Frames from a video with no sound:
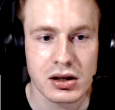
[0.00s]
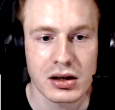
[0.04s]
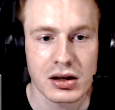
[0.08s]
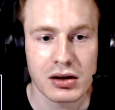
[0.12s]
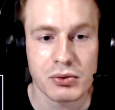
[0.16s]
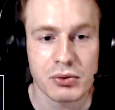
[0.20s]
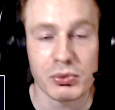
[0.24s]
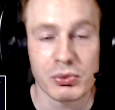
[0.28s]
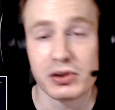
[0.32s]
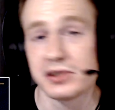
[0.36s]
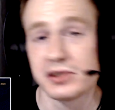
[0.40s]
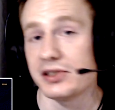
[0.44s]

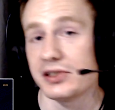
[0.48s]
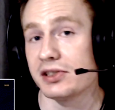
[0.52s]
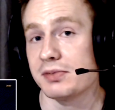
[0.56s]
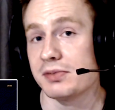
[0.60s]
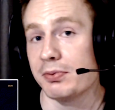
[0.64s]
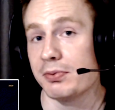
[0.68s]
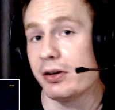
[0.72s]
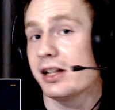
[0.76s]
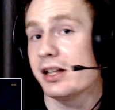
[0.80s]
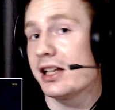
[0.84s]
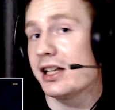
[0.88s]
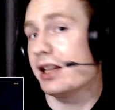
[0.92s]
which is
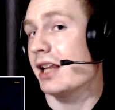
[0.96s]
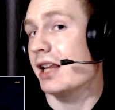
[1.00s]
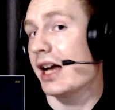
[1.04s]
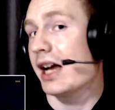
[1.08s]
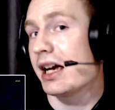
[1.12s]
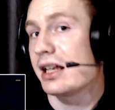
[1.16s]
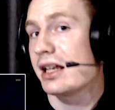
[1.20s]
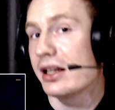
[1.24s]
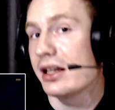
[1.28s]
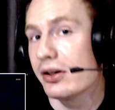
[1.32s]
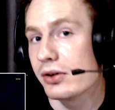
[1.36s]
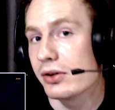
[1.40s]
pretty
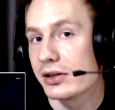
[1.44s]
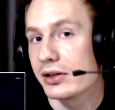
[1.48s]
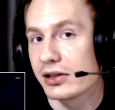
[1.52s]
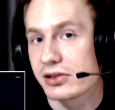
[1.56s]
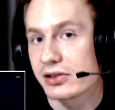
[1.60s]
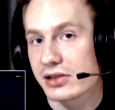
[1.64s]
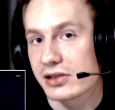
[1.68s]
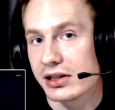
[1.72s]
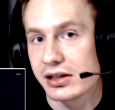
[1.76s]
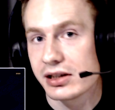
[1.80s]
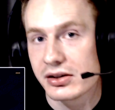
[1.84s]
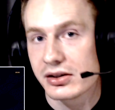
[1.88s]
likely
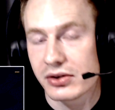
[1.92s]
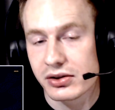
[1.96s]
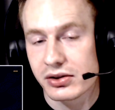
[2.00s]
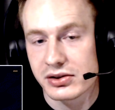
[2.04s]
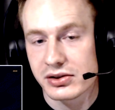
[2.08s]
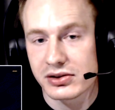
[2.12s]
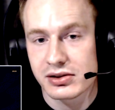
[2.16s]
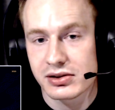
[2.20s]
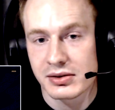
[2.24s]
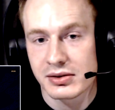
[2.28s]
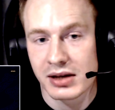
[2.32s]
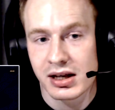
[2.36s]
honestly,
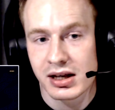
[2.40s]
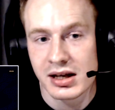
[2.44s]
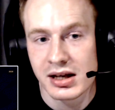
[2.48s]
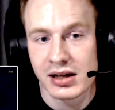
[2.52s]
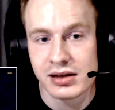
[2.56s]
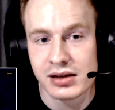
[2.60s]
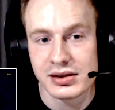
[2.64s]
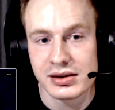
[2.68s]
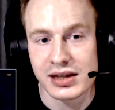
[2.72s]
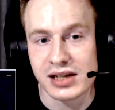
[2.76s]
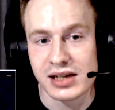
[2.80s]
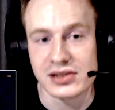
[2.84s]
because
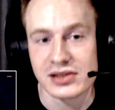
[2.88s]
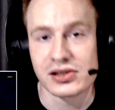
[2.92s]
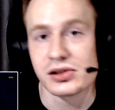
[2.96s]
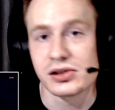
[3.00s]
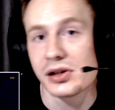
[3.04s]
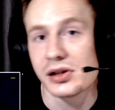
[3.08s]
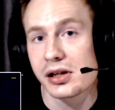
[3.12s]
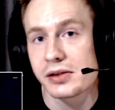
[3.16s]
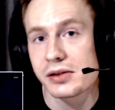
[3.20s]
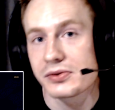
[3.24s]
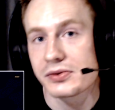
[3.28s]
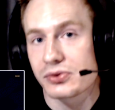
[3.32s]
there's a
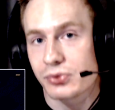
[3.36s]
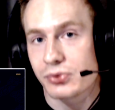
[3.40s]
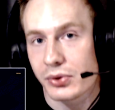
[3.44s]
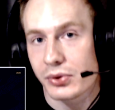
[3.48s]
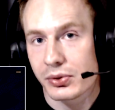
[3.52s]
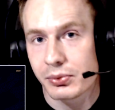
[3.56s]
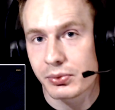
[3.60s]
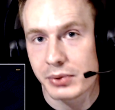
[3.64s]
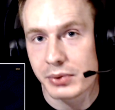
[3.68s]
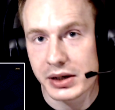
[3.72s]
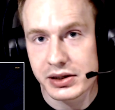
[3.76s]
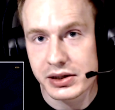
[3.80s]
lot of strong
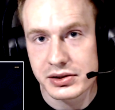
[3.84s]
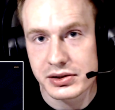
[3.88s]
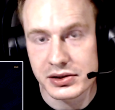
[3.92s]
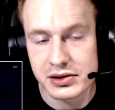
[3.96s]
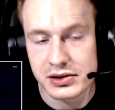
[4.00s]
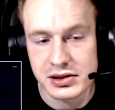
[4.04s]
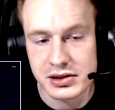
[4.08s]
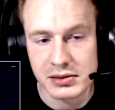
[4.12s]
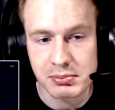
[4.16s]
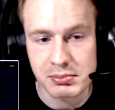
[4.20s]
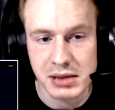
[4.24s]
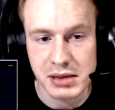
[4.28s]
regions
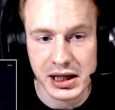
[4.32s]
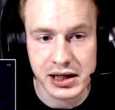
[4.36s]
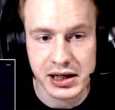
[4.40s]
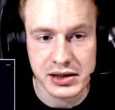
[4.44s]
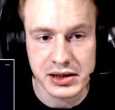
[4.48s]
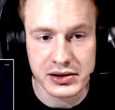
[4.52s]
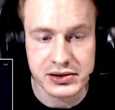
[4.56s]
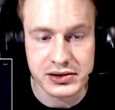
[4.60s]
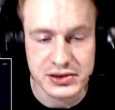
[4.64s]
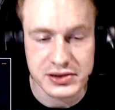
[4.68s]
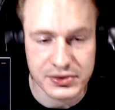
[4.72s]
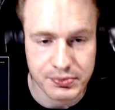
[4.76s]
and
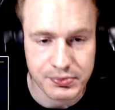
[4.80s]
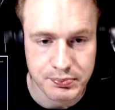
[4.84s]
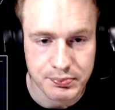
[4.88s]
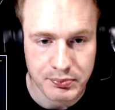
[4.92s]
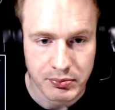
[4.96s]
play-ins,